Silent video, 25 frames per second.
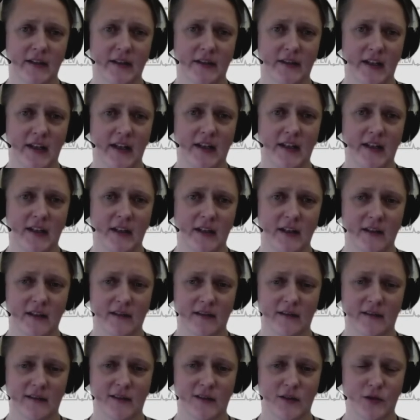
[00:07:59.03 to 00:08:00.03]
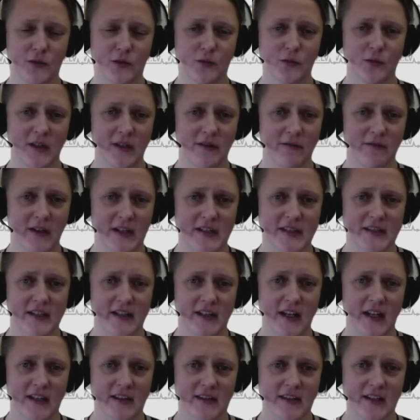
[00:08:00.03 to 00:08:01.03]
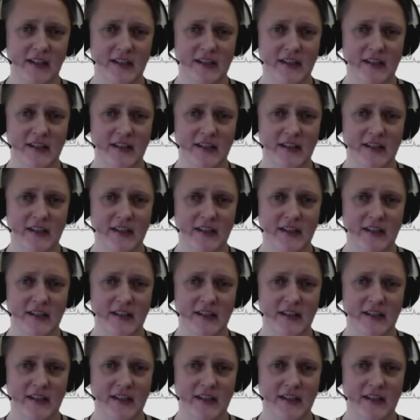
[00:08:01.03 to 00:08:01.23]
they do investigate these